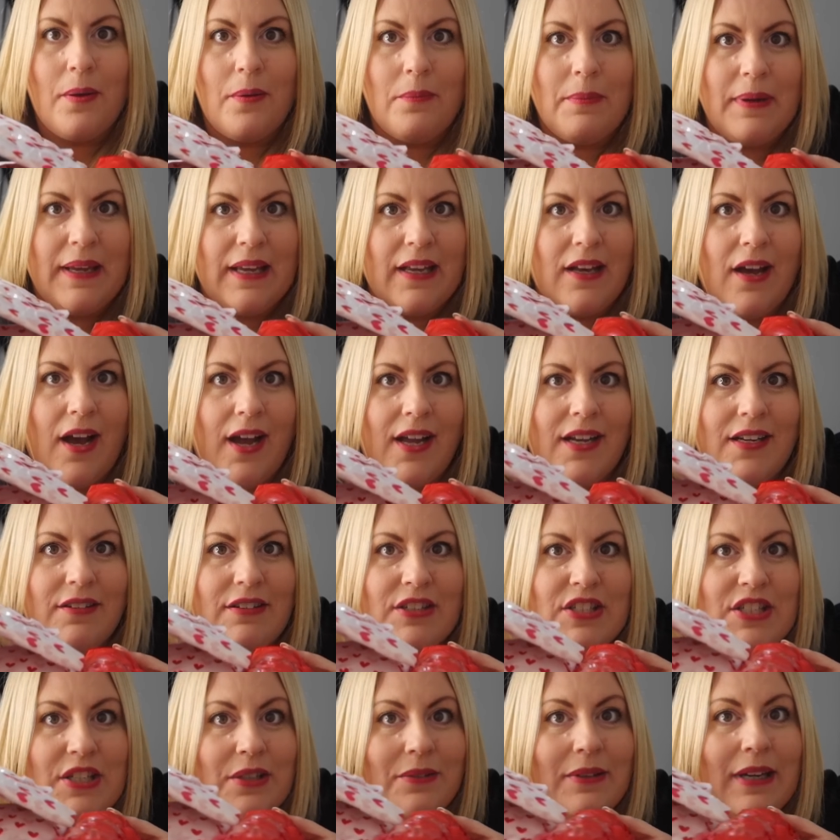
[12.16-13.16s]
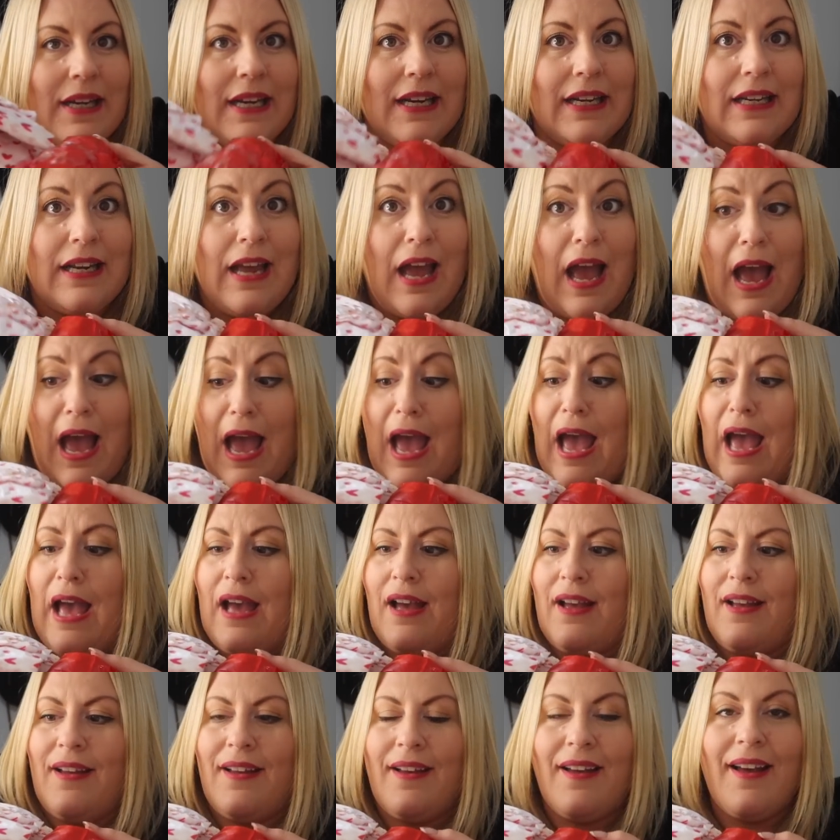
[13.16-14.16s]
and Khila are doing
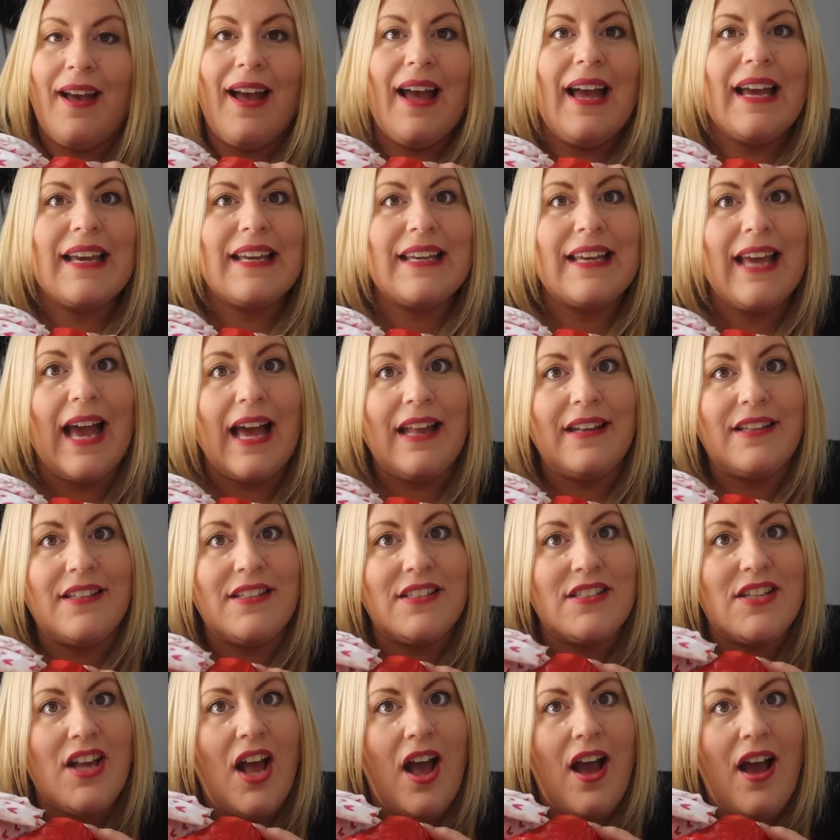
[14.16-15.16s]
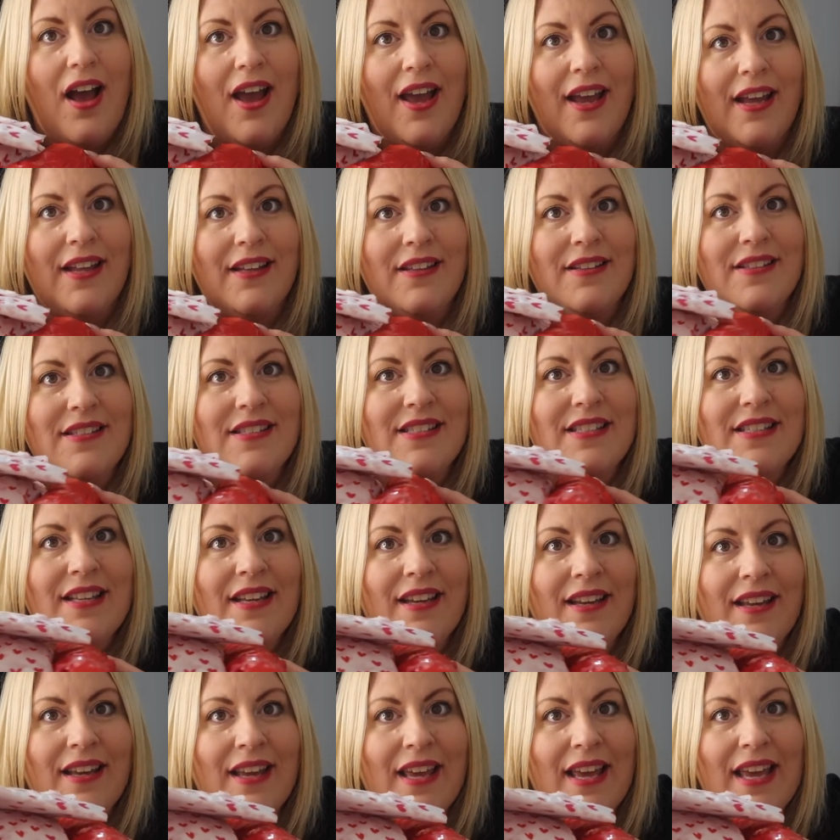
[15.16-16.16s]
a Galentine's
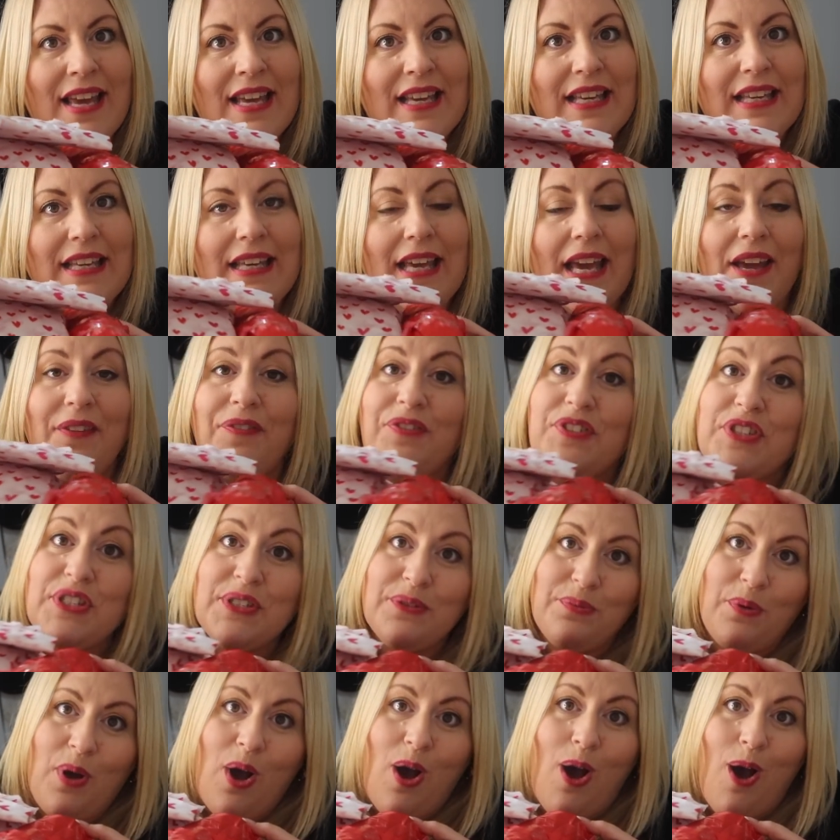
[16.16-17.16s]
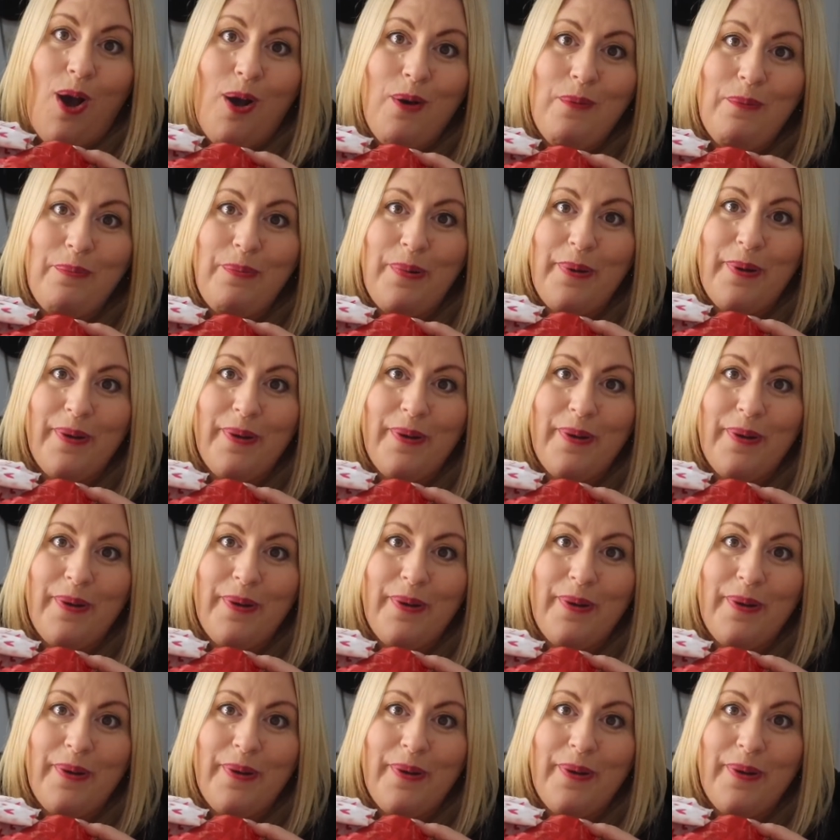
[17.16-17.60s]
gift swap.